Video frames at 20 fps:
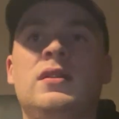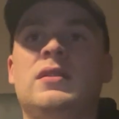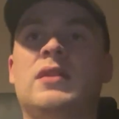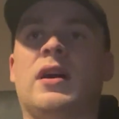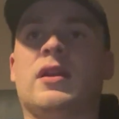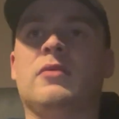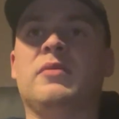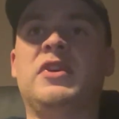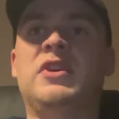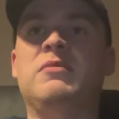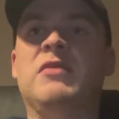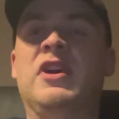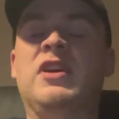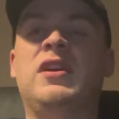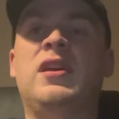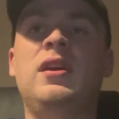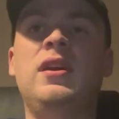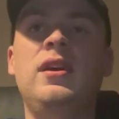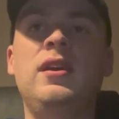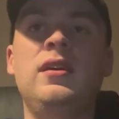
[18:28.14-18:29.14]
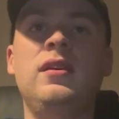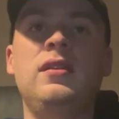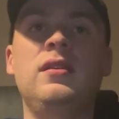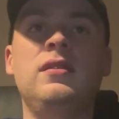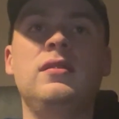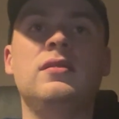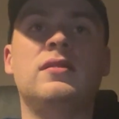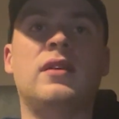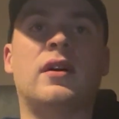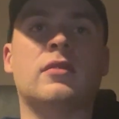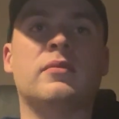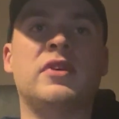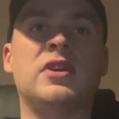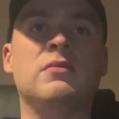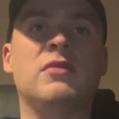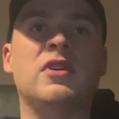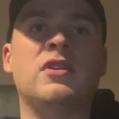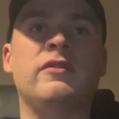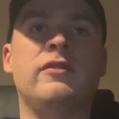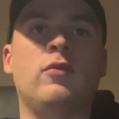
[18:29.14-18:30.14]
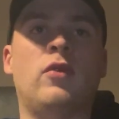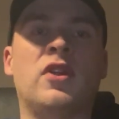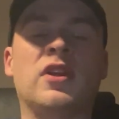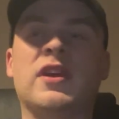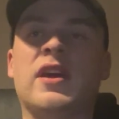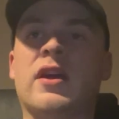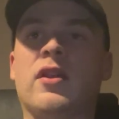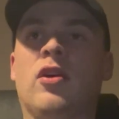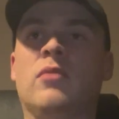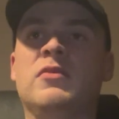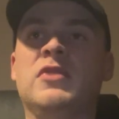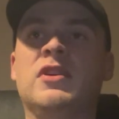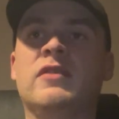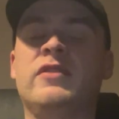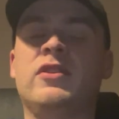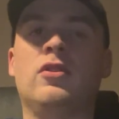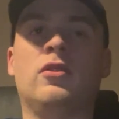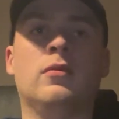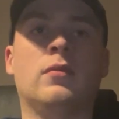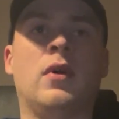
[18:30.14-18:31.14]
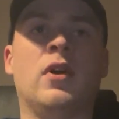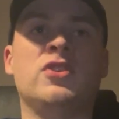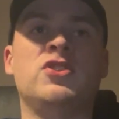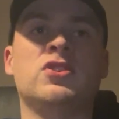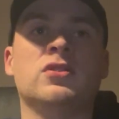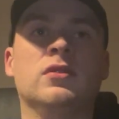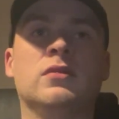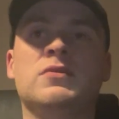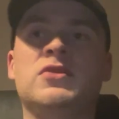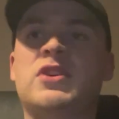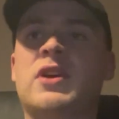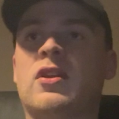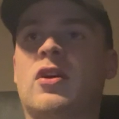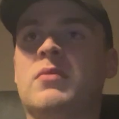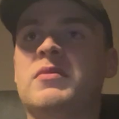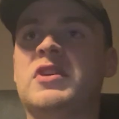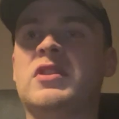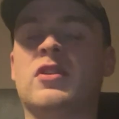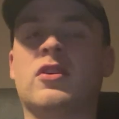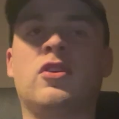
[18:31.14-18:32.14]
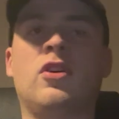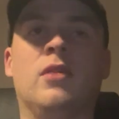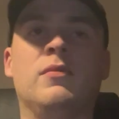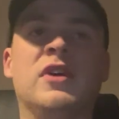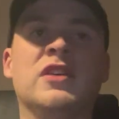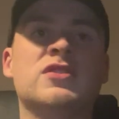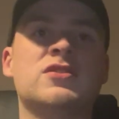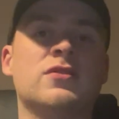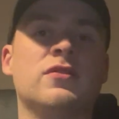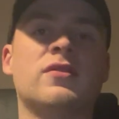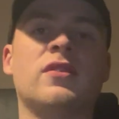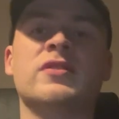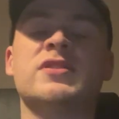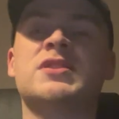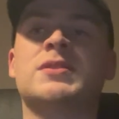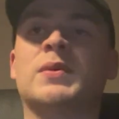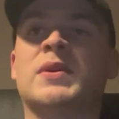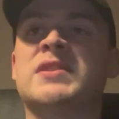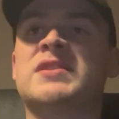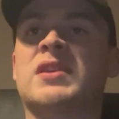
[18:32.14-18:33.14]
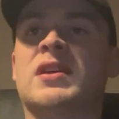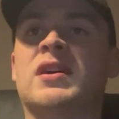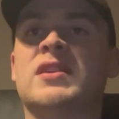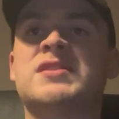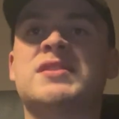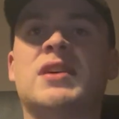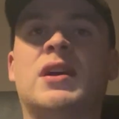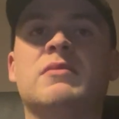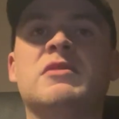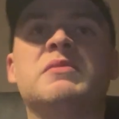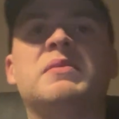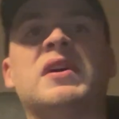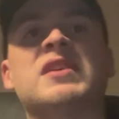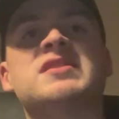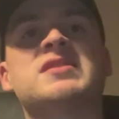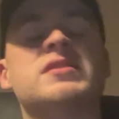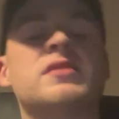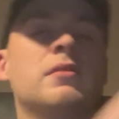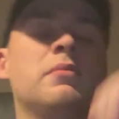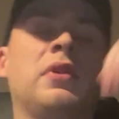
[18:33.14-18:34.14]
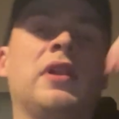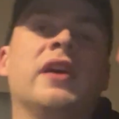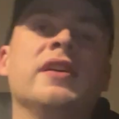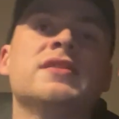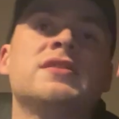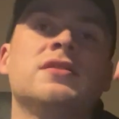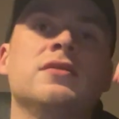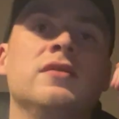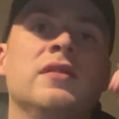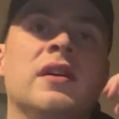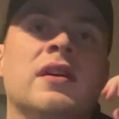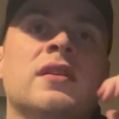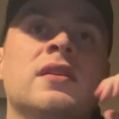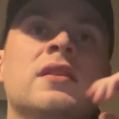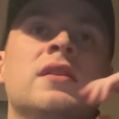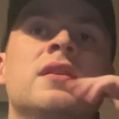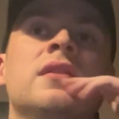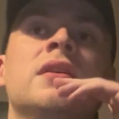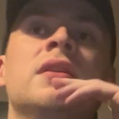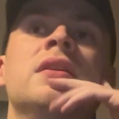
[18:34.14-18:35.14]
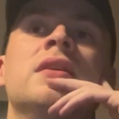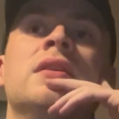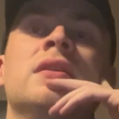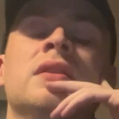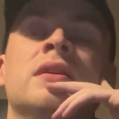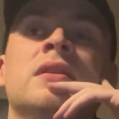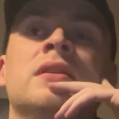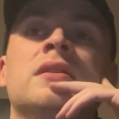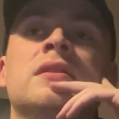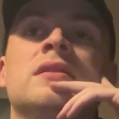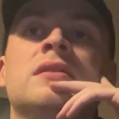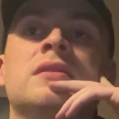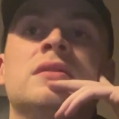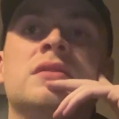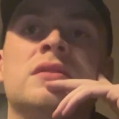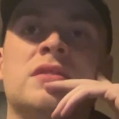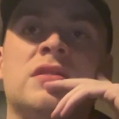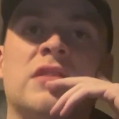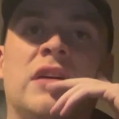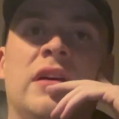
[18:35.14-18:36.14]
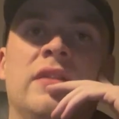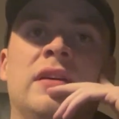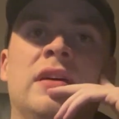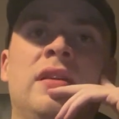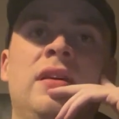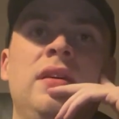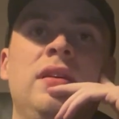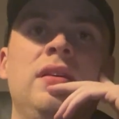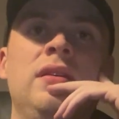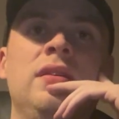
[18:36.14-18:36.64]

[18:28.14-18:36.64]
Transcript: that'll be me. That'll be me. If you want to get on me, if you're not watching them, just get on me in the comments or on Twitter. I'll try my best to reply to you. So, then,